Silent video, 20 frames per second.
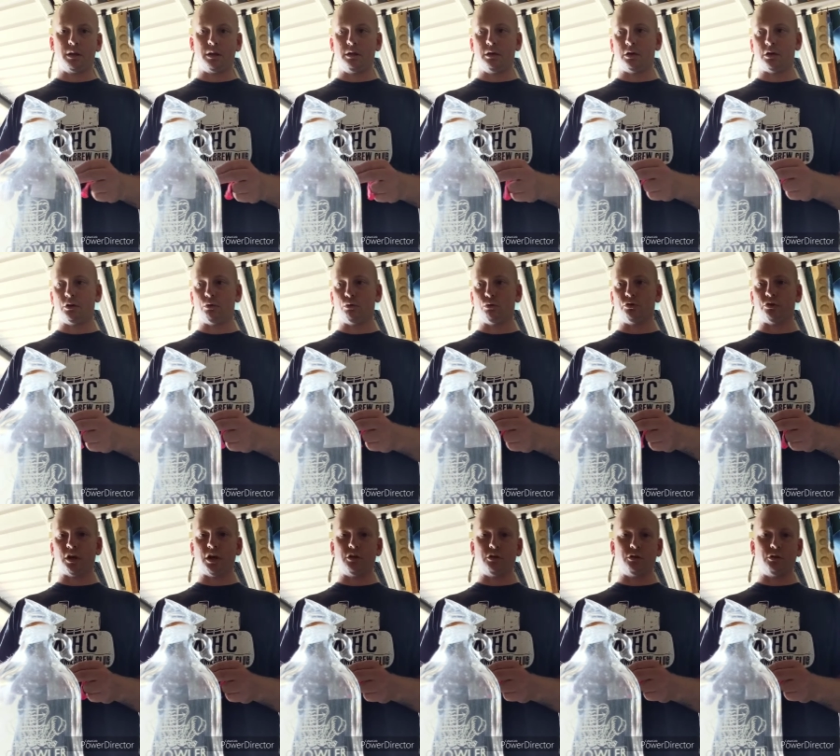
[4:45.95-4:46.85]
You can
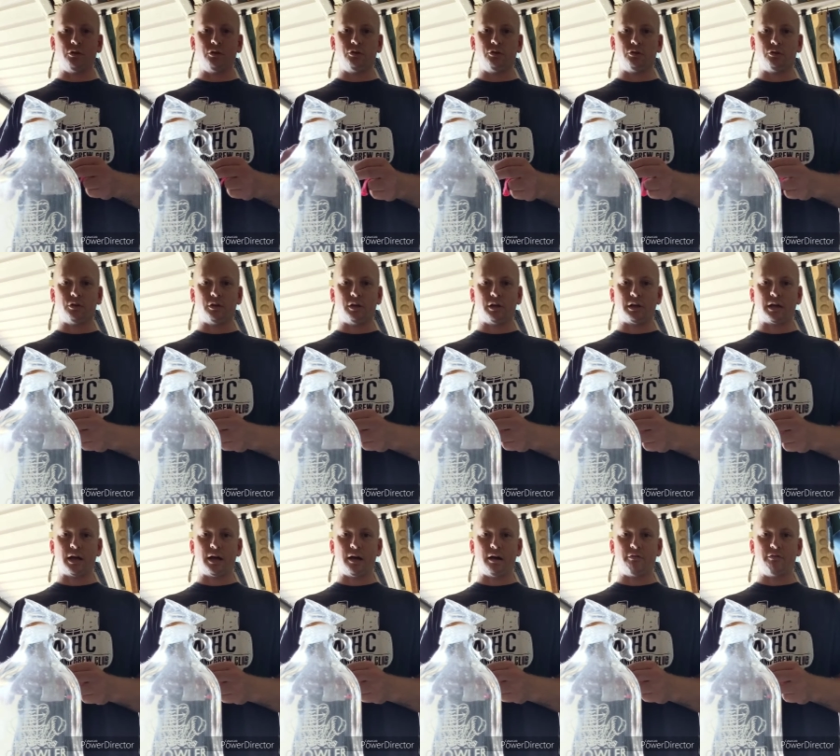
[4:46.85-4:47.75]
also use
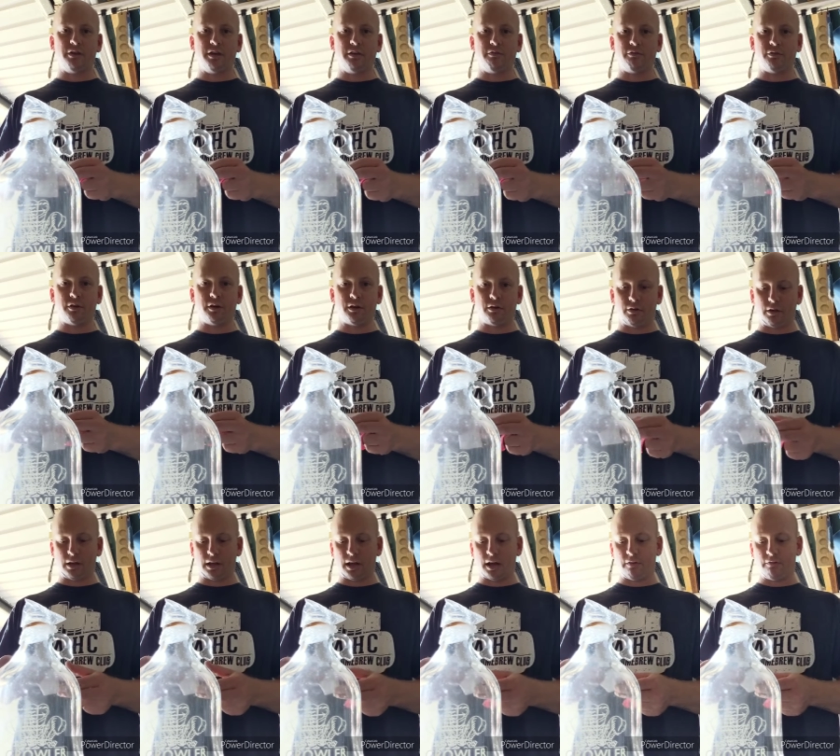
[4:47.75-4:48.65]
agave
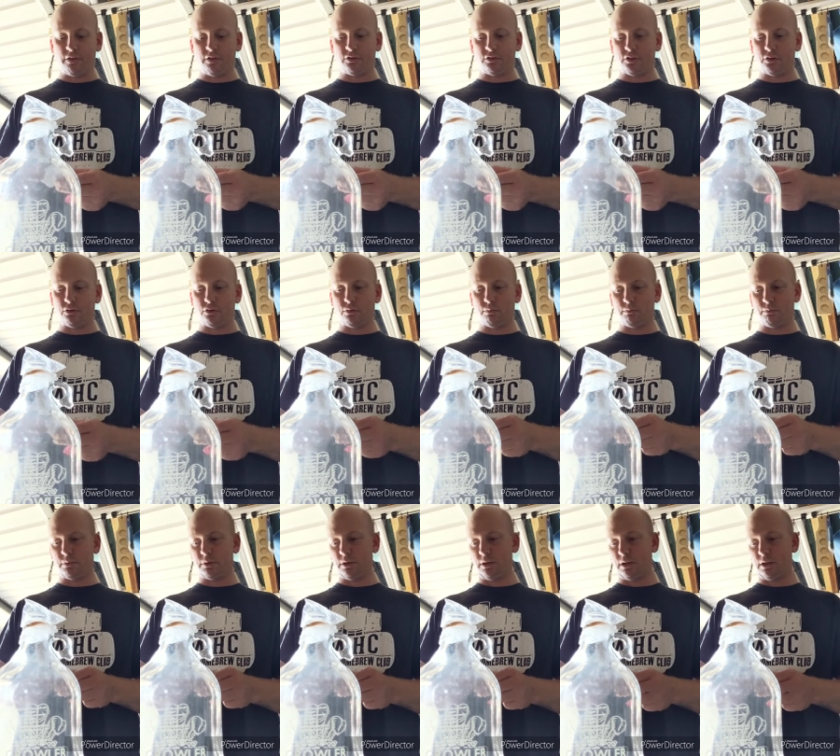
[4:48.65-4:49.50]
syrup.